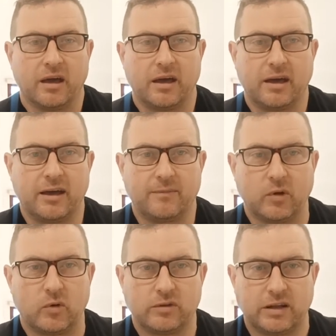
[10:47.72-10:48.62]

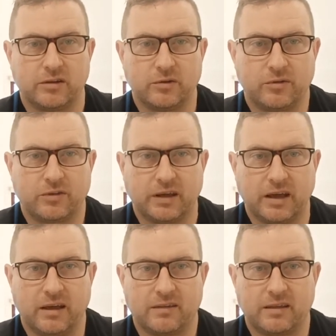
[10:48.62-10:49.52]
The Junta de
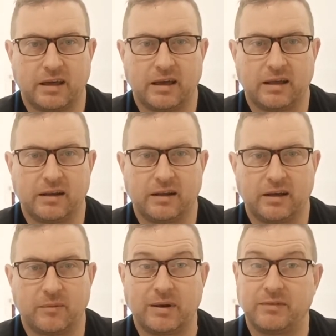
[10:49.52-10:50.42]
Andalucia, then
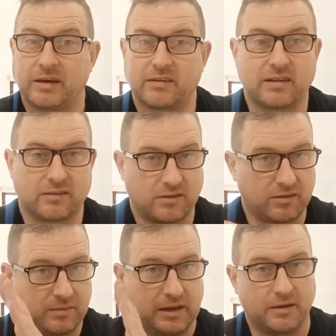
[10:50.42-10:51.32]
I believe it gets sent to
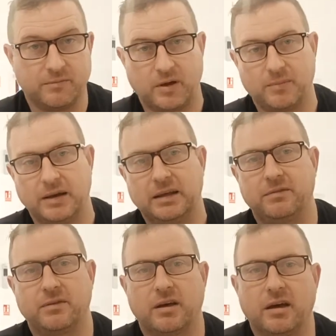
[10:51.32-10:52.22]
Sevilla, I
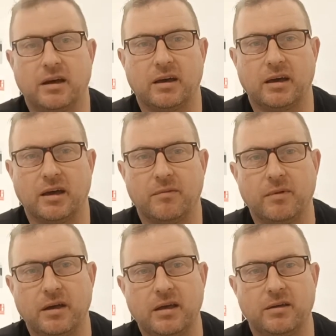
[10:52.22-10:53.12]
believe,
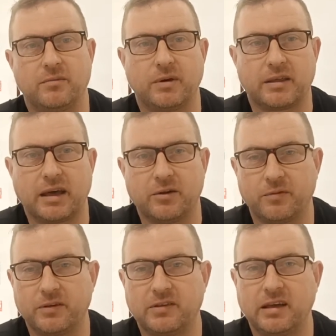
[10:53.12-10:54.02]
where the head
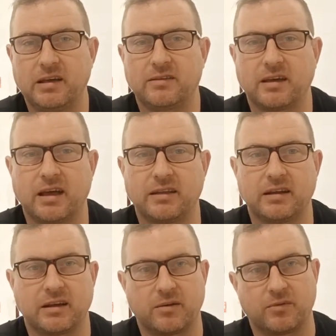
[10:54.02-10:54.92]
office is, and
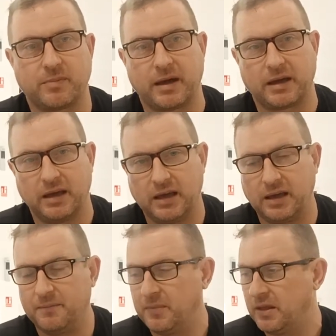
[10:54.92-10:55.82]
then it comes back
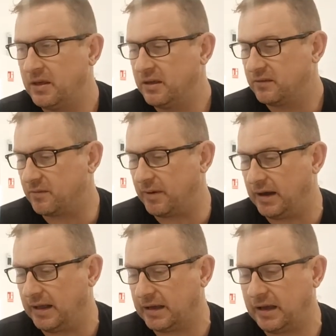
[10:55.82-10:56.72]
here to
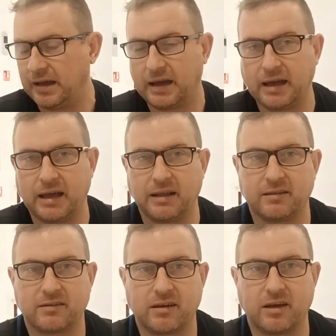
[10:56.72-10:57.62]
Malaga,
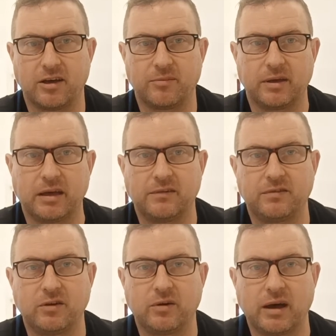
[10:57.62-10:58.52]
and
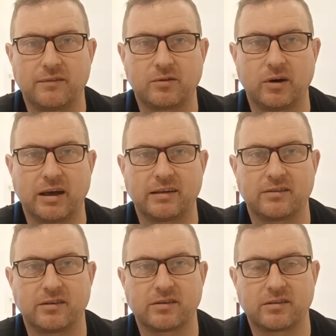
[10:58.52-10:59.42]
if you have got a
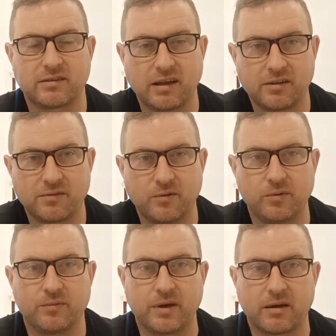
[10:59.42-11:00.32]

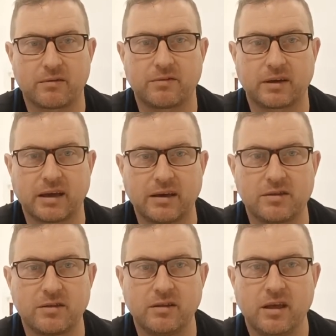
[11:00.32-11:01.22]
successful
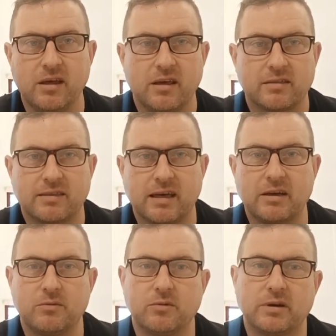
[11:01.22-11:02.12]
verification,
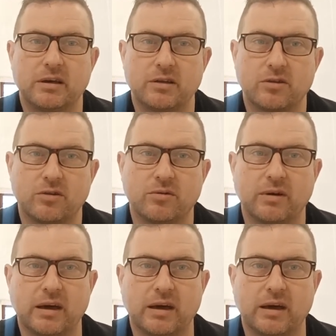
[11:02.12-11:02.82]
they will issue